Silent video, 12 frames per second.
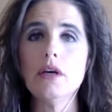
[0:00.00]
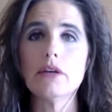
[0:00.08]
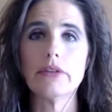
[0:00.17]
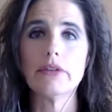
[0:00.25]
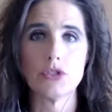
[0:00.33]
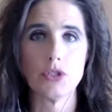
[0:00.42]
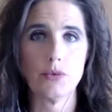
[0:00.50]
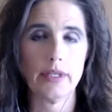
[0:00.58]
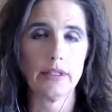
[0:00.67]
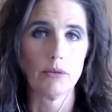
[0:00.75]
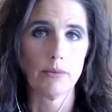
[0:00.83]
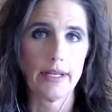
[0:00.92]
they're
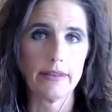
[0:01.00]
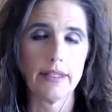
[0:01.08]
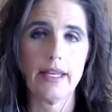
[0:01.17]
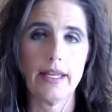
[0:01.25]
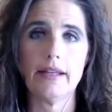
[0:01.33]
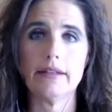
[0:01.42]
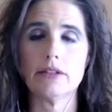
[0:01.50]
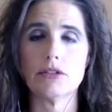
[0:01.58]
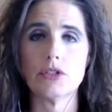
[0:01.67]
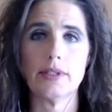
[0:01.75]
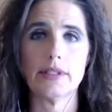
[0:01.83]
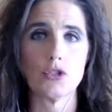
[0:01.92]
doing the right thing, they're
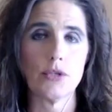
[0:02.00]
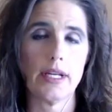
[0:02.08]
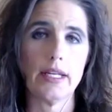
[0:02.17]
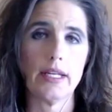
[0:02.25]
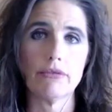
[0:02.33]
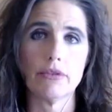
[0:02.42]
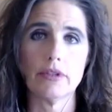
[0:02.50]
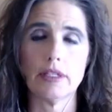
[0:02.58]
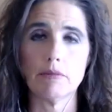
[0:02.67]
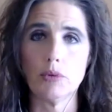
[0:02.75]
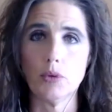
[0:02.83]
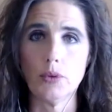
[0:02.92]
doing the training for the
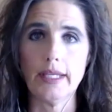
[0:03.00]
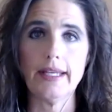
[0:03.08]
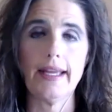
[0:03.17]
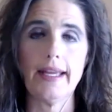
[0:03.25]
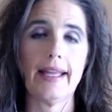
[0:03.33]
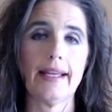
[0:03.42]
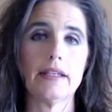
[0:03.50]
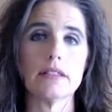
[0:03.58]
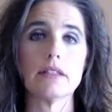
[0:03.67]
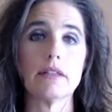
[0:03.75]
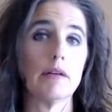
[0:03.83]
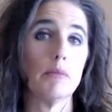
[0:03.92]
employee and
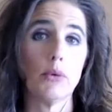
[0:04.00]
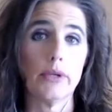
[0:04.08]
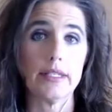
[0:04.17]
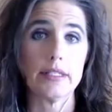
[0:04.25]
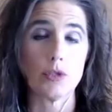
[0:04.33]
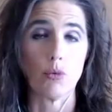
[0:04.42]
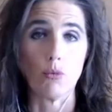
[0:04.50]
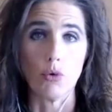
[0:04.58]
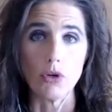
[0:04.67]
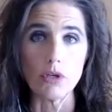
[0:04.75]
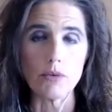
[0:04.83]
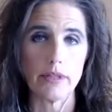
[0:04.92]
the employees who
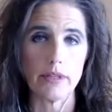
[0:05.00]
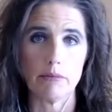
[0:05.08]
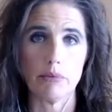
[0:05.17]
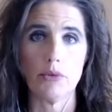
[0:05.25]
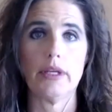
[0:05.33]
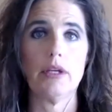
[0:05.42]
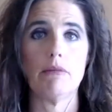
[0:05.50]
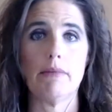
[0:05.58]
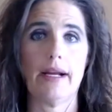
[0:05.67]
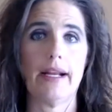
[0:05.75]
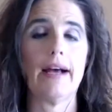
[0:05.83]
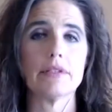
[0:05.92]
work with the employee who
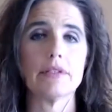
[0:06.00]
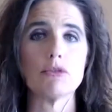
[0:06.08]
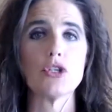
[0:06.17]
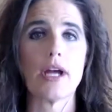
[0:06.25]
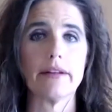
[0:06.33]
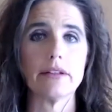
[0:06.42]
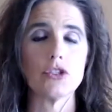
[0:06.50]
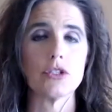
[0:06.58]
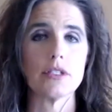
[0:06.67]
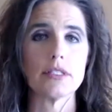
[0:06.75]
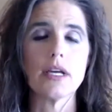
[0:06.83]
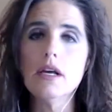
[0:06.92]
might have some
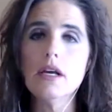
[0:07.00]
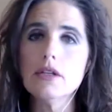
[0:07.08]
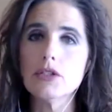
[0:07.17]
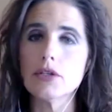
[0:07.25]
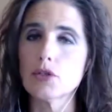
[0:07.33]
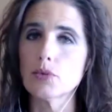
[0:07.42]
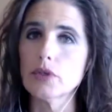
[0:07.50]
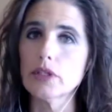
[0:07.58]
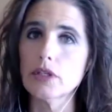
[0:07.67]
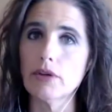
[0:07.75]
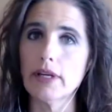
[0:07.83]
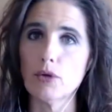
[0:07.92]
challenges. So it's a really
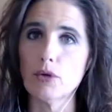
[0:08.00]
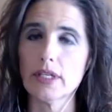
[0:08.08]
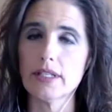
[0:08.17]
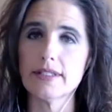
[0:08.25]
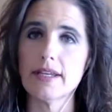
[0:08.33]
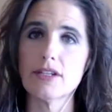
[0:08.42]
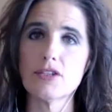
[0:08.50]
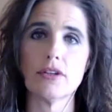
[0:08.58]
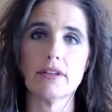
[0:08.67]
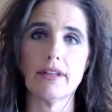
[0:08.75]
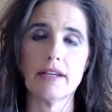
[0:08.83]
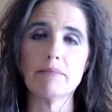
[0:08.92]
great
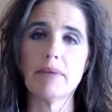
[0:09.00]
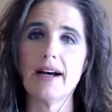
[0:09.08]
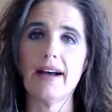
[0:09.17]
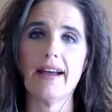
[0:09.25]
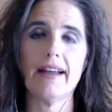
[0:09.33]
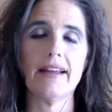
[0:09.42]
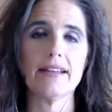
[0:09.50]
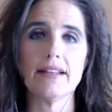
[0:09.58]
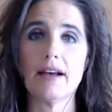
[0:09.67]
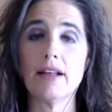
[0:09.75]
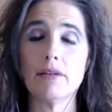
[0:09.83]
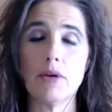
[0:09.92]
organization led by
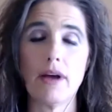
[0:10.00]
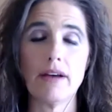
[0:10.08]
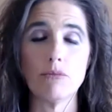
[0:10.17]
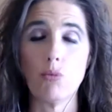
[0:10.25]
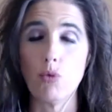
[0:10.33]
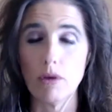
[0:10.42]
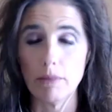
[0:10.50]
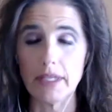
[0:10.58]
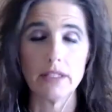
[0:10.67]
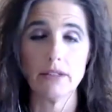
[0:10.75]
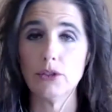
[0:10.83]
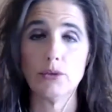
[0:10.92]
a
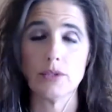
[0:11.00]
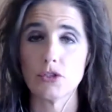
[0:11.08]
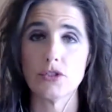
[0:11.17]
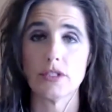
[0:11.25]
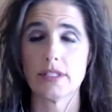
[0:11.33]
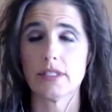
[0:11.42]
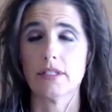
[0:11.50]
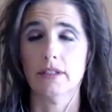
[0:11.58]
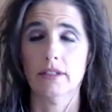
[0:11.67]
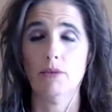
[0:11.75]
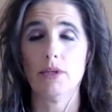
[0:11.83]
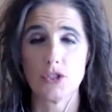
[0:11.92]
woman who is just,
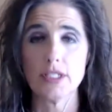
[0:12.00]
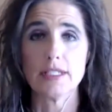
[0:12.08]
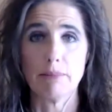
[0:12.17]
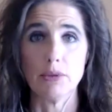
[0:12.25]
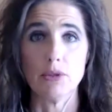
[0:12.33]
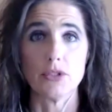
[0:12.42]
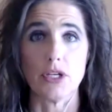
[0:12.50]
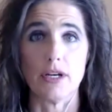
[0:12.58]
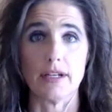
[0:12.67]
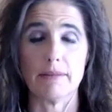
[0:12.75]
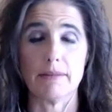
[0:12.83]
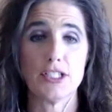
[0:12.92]
well, she's a
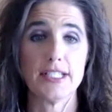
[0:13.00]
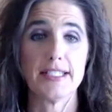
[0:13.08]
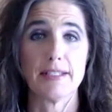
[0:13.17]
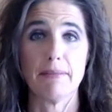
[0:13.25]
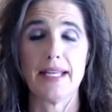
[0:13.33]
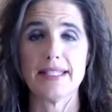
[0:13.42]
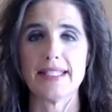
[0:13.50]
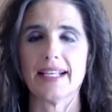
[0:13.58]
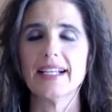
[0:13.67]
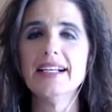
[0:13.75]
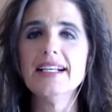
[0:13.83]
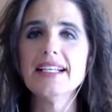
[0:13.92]
bulldog. I mean, she's
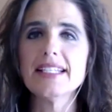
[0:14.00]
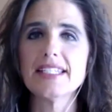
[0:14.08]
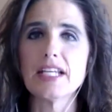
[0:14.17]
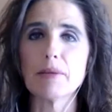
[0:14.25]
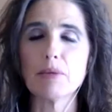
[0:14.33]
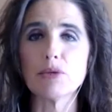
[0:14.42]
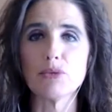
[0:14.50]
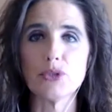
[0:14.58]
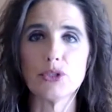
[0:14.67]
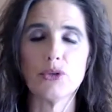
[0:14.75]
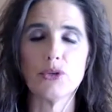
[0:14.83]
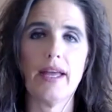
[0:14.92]
amazing, Deborah
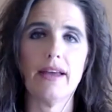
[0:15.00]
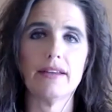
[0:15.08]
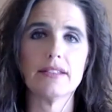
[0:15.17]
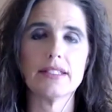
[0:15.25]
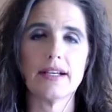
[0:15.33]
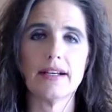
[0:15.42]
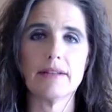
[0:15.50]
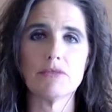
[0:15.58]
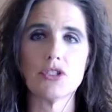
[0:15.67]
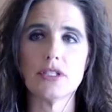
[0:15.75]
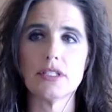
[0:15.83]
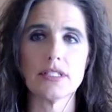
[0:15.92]
Rue, and
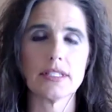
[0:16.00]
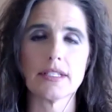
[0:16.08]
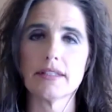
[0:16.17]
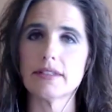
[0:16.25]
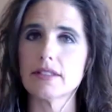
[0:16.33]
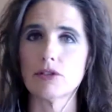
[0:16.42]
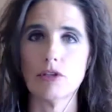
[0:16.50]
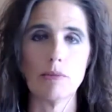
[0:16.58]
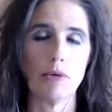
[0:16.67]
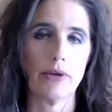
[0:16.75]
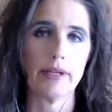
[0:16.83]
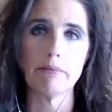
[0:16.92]
she's just got this
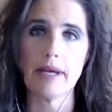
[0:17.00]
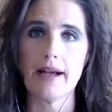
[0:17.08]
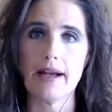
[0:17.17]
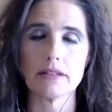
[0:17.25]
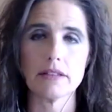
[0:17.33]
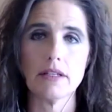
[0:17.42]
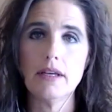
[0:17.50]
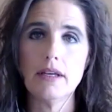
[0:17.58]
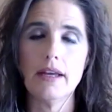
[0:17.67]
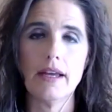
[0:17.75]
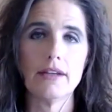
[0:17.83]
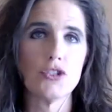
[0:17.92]
global impact.
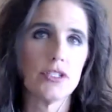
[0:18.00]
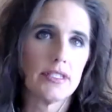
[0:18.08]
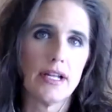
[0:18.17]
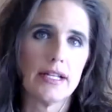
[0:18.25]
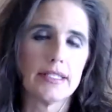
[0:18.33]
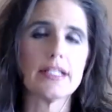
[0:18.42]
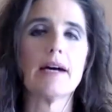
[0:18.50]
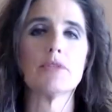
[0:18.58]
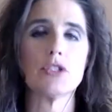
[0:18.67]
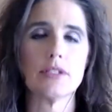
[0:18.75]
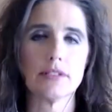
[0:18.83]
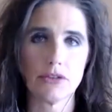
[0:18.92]
And she's nonstop.
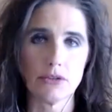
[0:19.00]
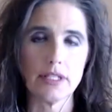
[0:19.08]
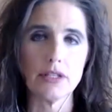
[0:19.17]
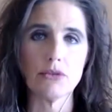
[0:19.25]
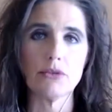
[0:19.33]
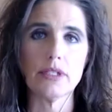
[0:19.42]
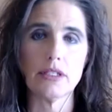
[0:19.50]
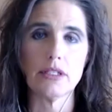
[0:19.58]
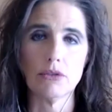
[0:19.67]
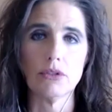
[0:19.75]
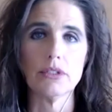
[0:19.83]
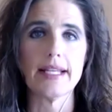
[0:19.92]
She has a
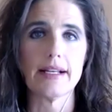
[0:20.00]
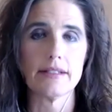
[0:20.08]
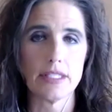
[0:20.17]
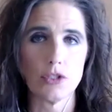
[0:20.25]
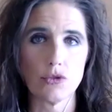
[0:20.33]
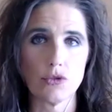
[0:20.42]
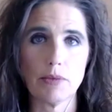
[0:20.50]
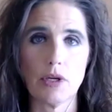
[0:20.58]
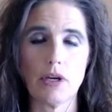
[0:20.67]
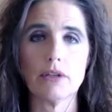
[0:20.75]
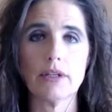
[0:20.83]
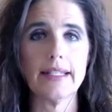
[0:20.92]
33-year-old Down syndrome
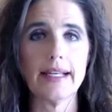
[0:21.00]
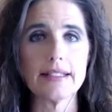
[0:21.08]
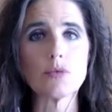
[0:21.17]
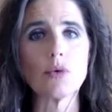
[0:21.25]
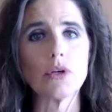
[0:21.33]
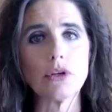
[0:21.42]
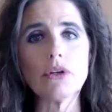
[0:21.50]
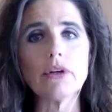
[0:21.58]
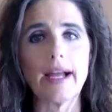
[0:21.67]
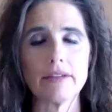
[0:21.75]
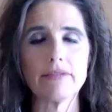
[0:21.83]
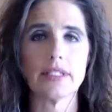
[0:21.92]
daughter. And that's where her
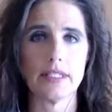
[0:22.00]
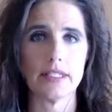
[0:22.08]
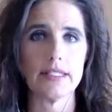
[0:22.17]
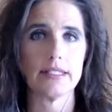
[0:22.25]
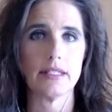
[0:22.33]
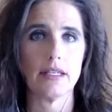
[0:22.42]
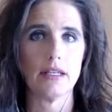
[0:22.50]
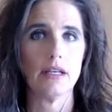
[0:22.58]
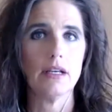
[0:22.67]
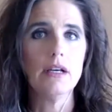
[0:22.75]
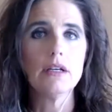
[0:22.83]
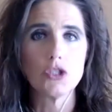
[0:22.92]
advocacy
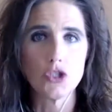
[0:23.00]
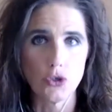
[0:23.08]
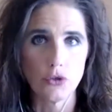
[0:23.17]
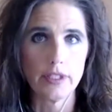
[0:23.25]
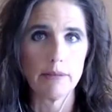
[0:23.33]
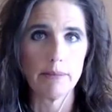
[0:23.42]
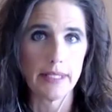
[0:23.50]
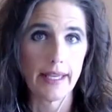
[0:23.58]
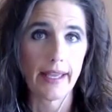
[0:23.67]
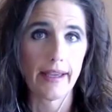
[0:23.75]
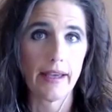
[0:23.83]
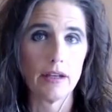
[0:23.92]
journey
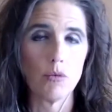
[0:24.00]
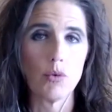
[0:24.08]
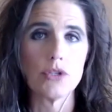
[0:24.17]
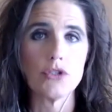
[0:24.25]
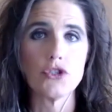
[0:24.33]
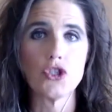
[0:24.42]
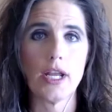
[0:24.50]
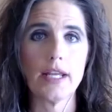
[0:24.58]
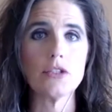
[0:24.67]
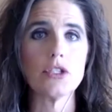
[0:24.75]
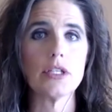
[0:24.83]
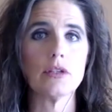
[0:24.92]
began, was
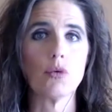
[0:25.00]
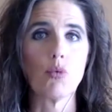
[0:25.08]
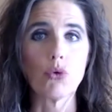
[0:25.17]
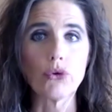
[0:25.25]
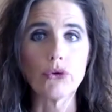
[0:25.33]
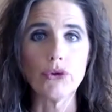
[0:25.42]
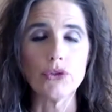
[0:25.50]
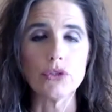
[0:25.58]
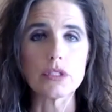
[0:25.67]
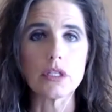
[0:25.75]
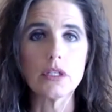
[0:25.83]
changing the world